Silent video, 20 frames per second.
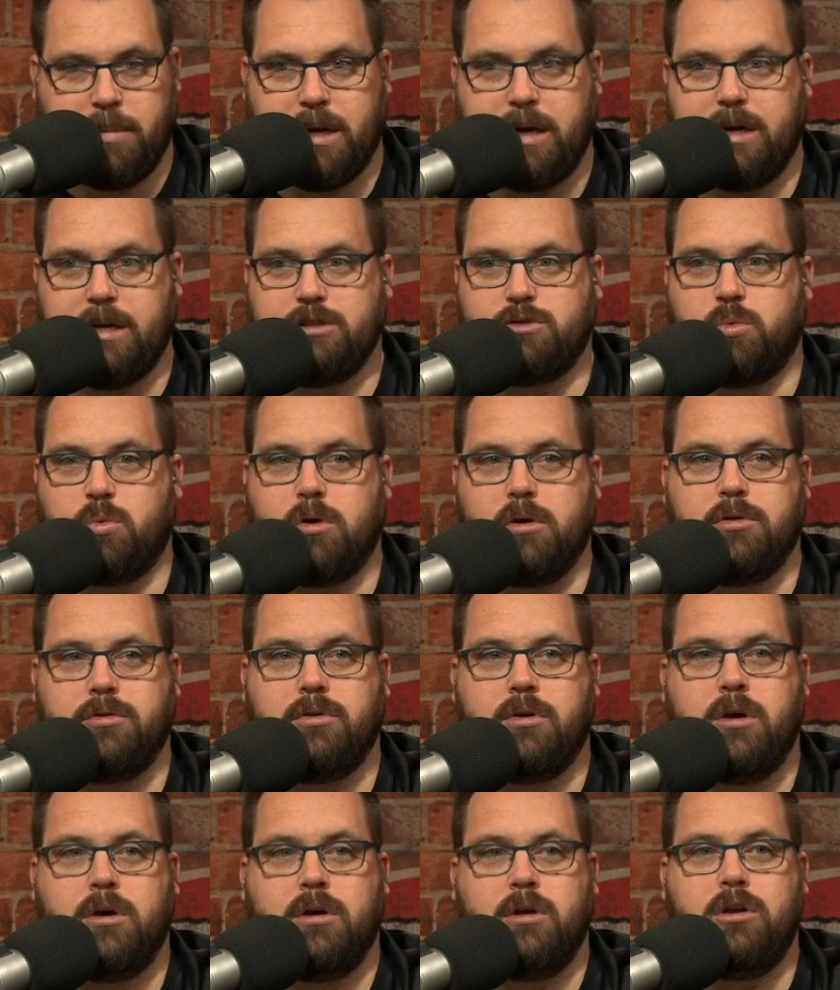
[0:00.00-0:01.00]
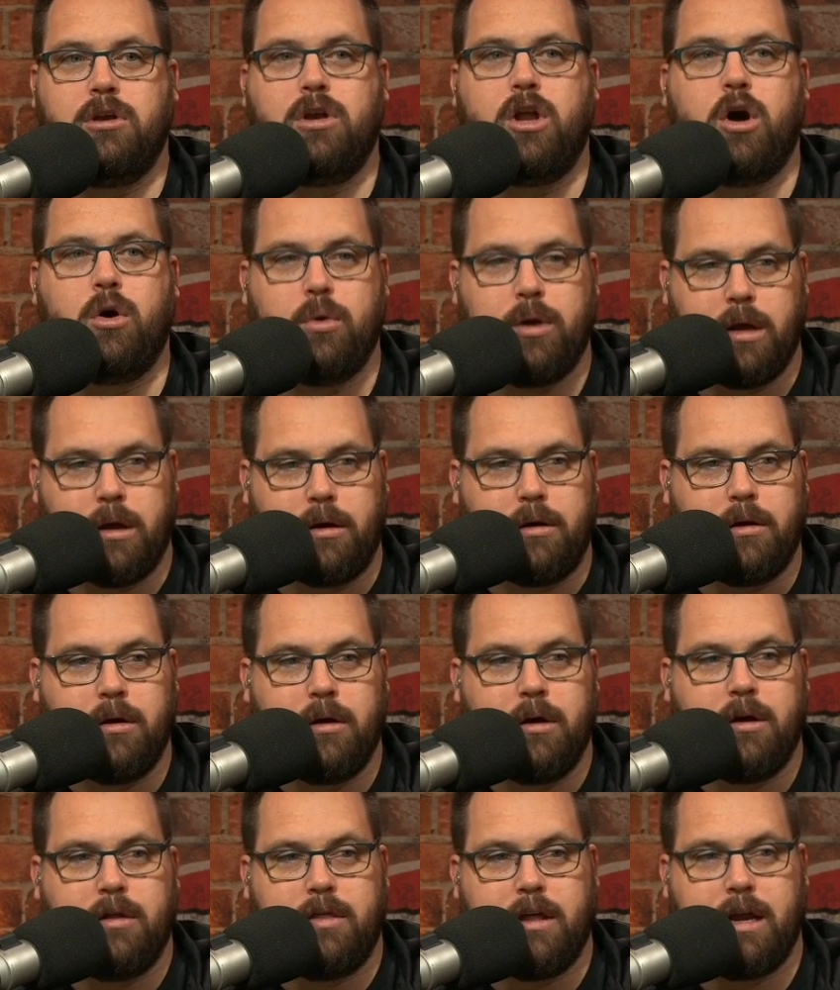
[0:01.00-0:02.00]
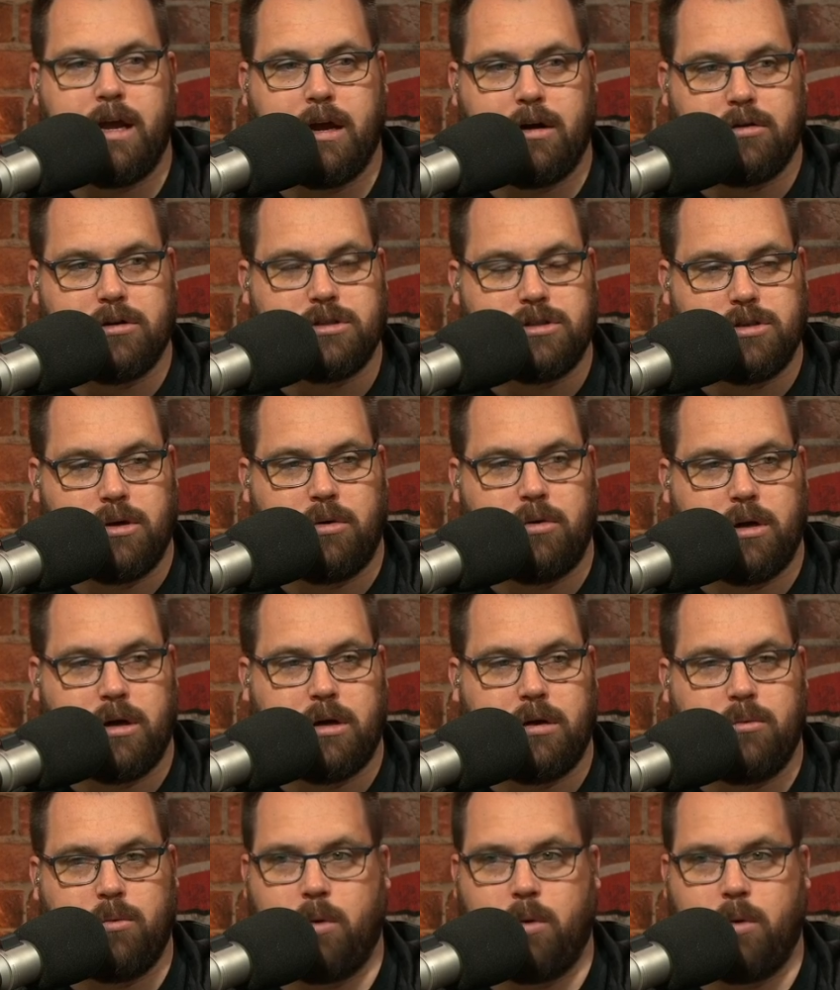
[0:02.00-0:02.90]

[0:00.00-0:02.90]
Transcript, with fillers: but it is worth noting that Arizona,